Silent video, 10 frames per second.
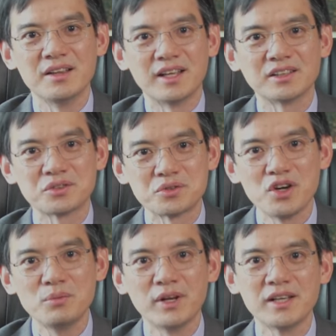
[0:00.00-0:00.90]
that
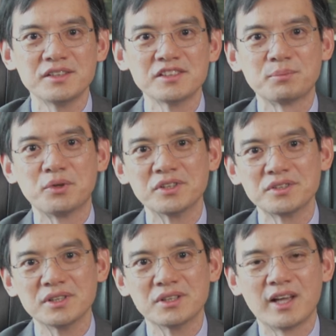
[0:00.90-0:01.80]
trailblazing
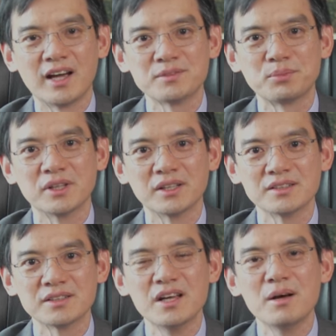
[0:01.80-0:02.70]
spirit of the
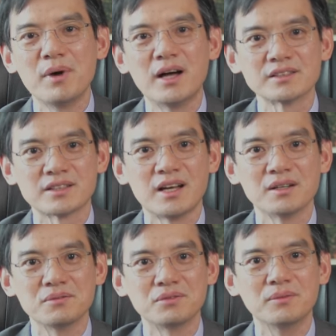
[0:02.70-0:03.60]
icebreakers passed
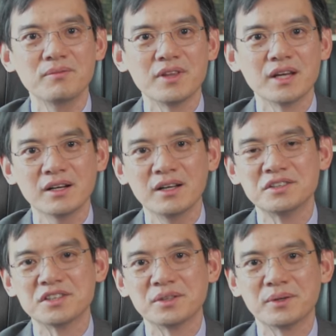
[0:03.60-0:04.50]
down from the
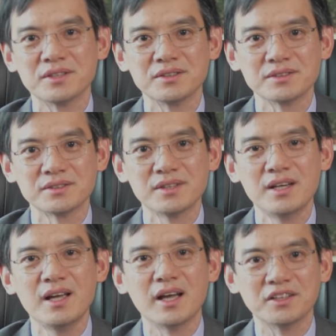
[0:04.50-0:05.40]
earlier generations
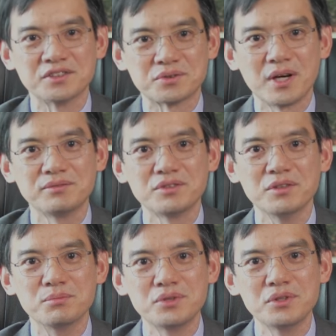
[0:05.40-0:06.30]
and strive to
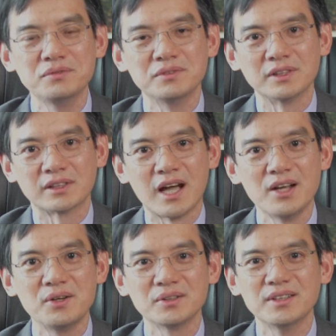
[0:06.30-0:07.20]
improve
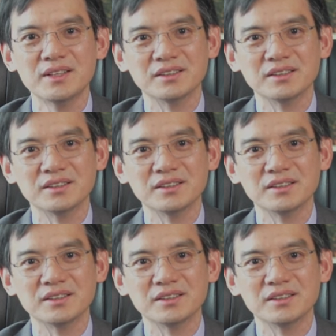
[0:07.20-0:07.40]
dialogue,